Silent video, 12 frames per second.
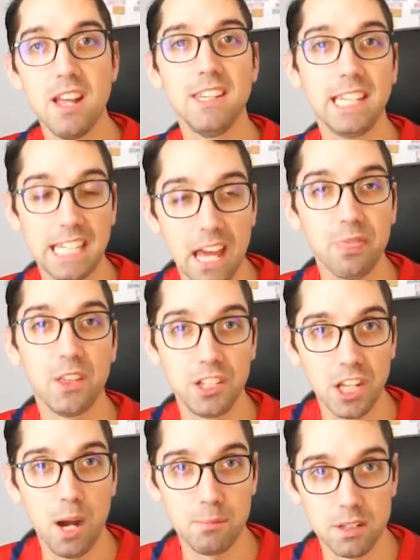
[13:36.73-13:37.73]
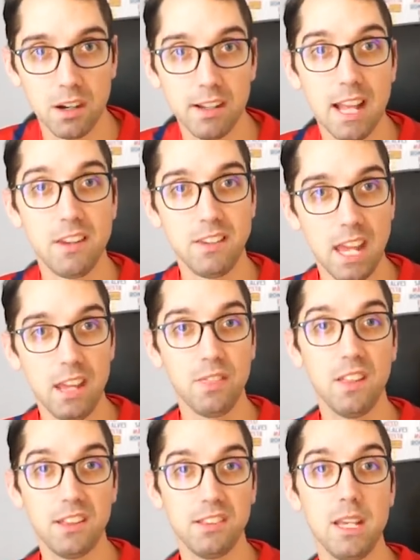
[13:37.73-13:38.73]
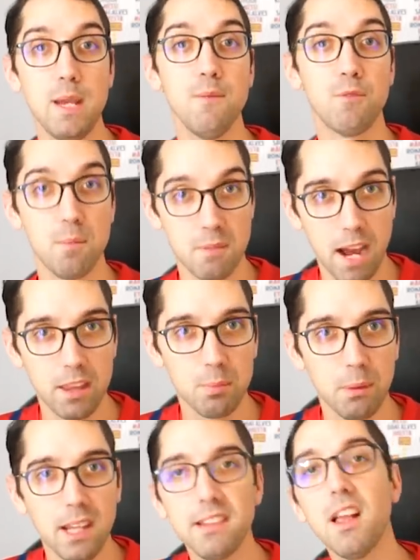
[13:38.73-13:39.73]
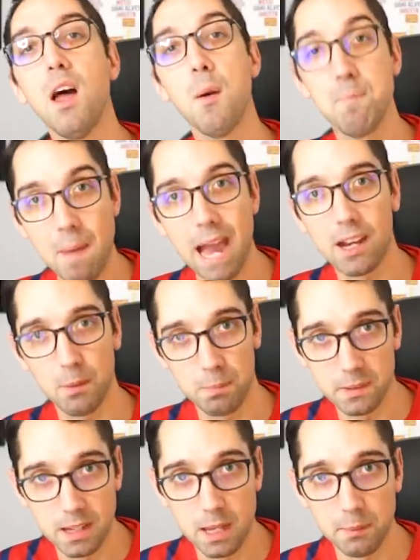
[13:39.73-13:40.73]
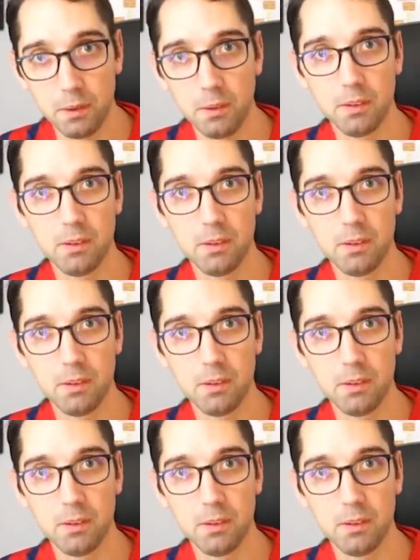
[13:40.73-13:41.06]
to get the job done and take this team from 9th place back up the table.